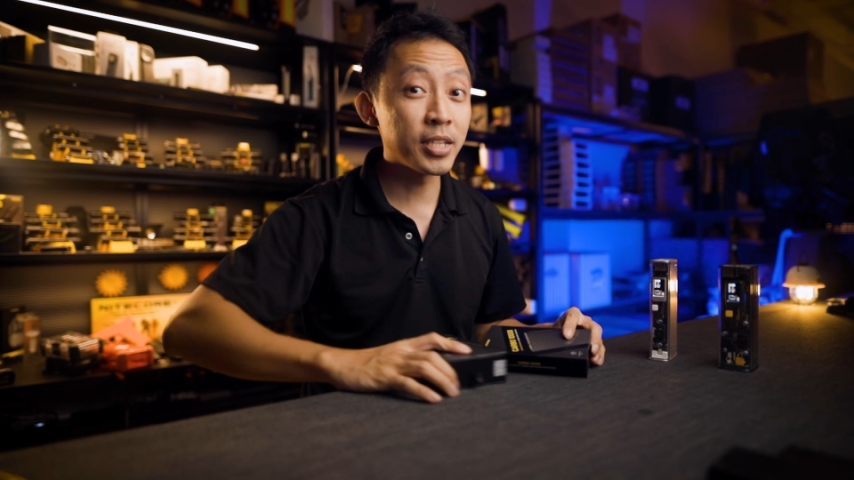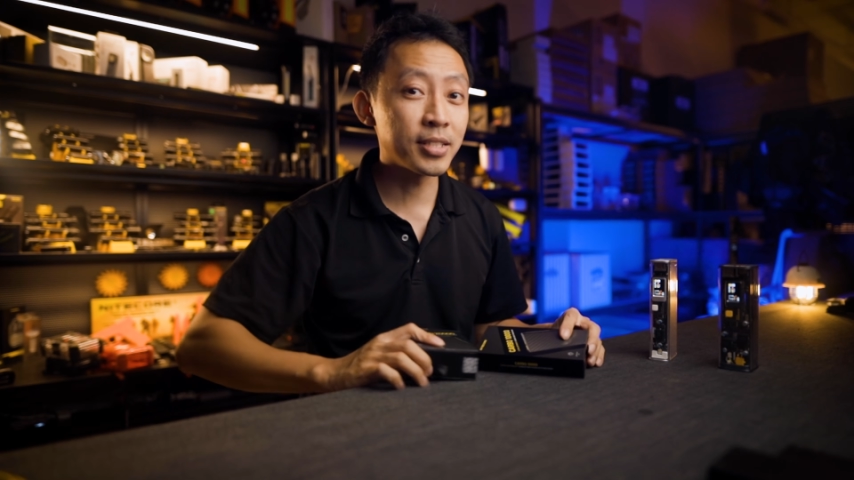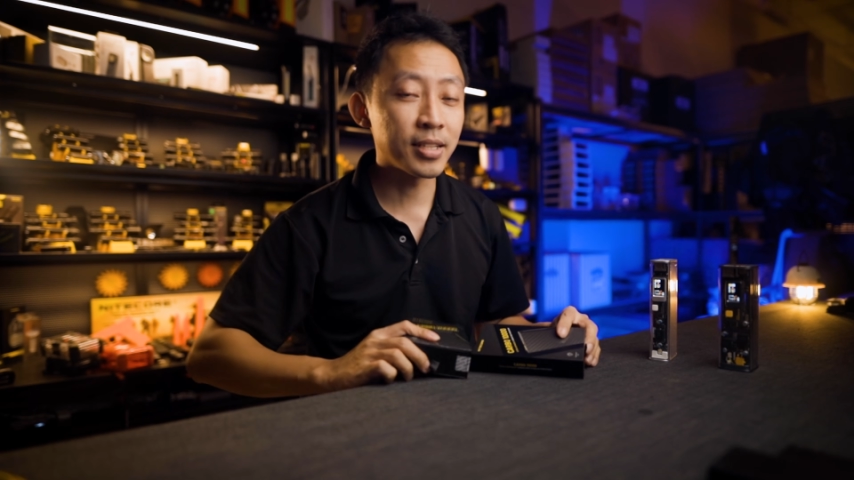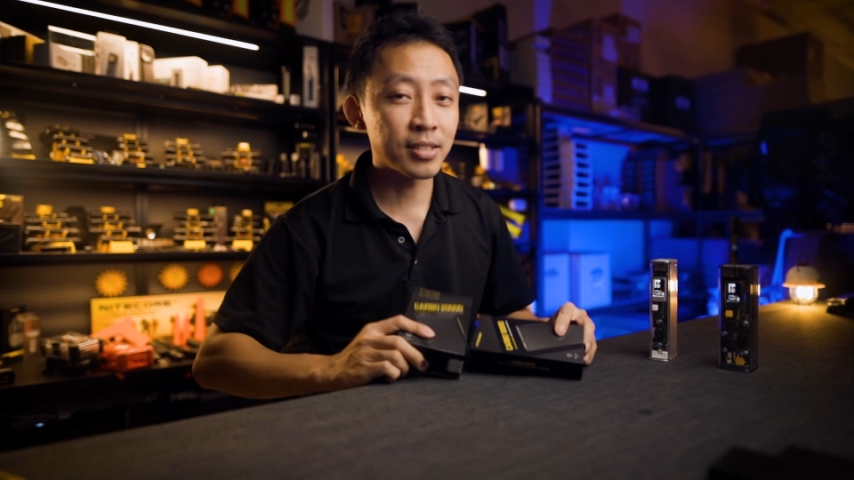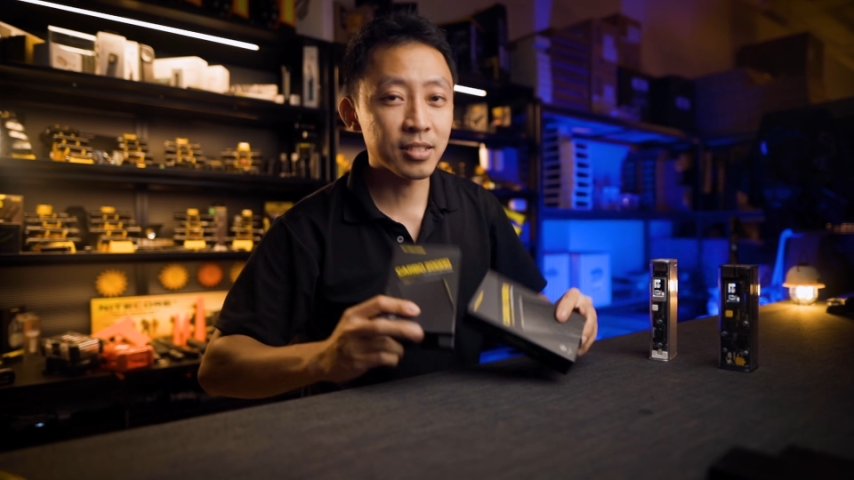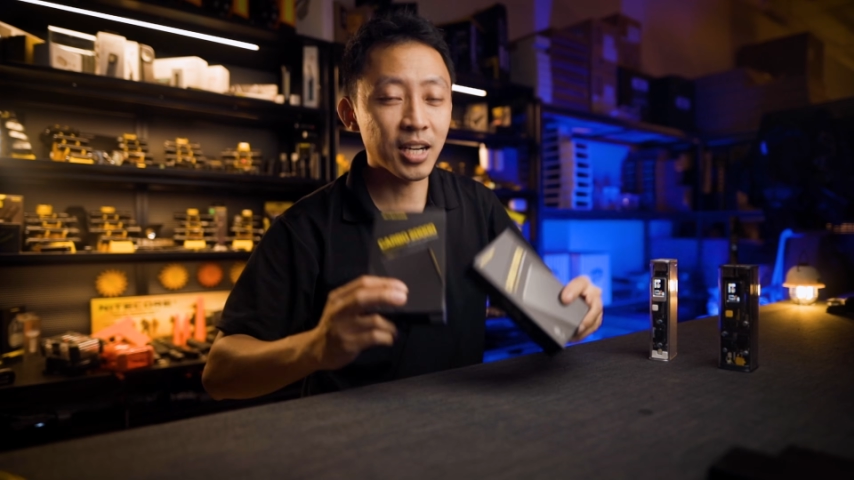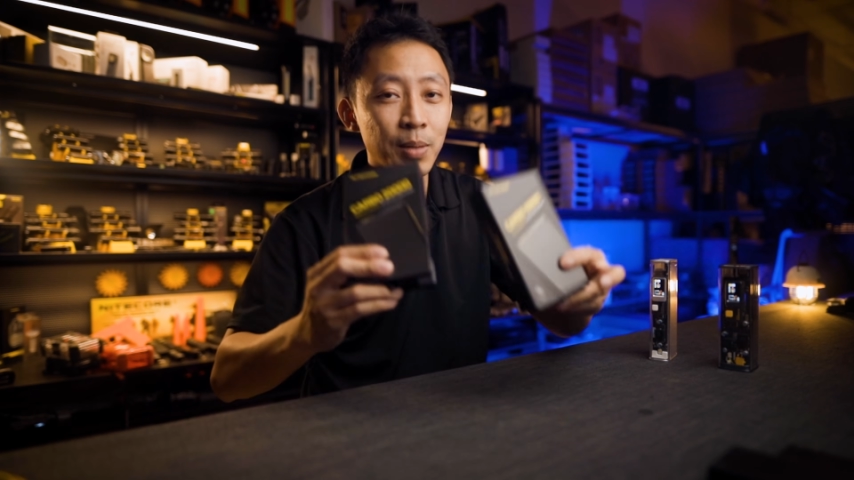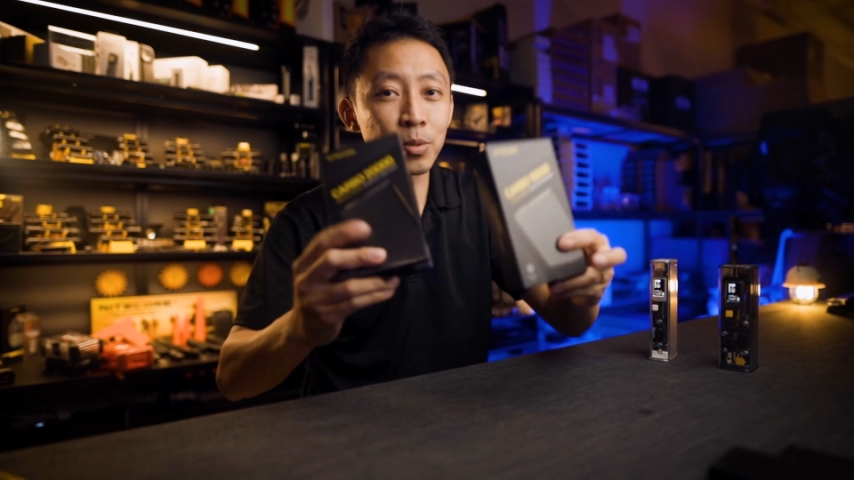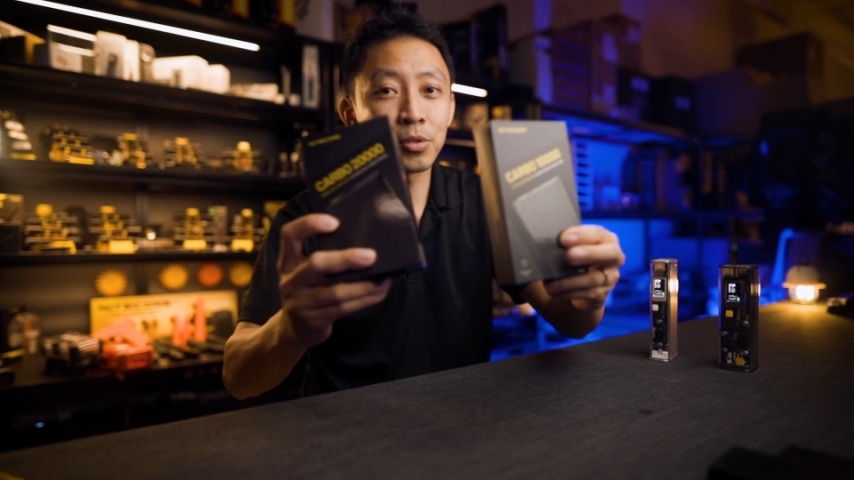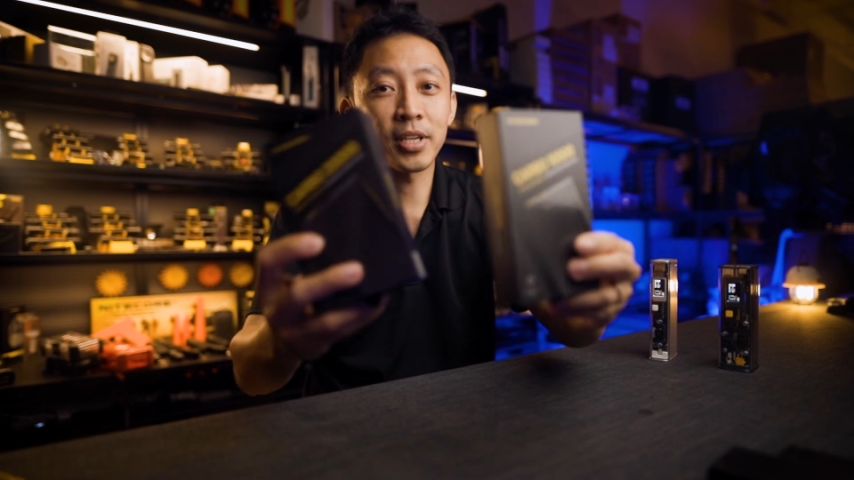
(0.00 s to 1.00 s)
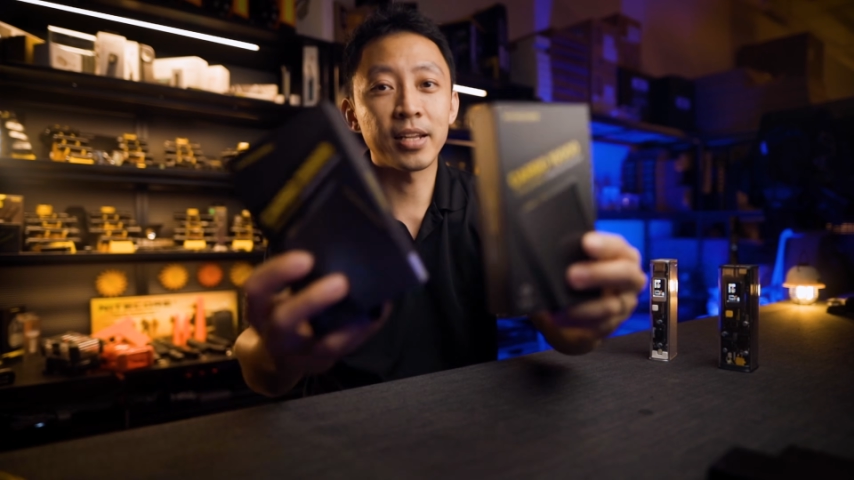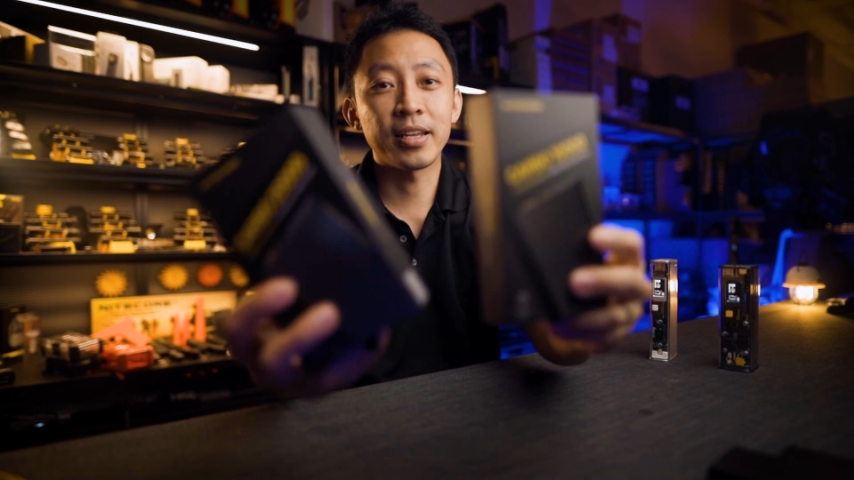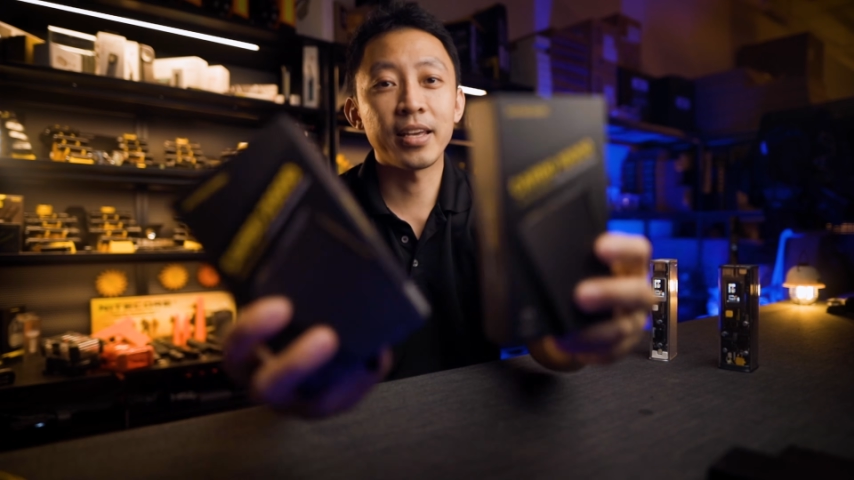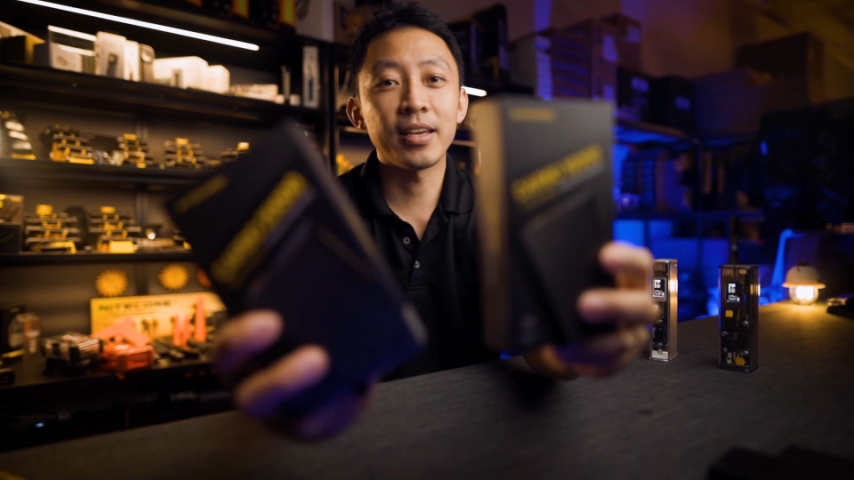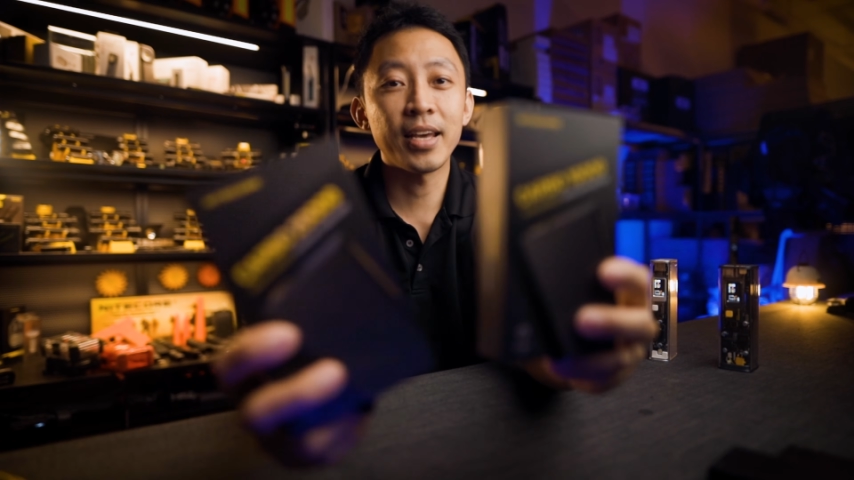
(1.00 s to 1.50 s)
this latest Carbo 10K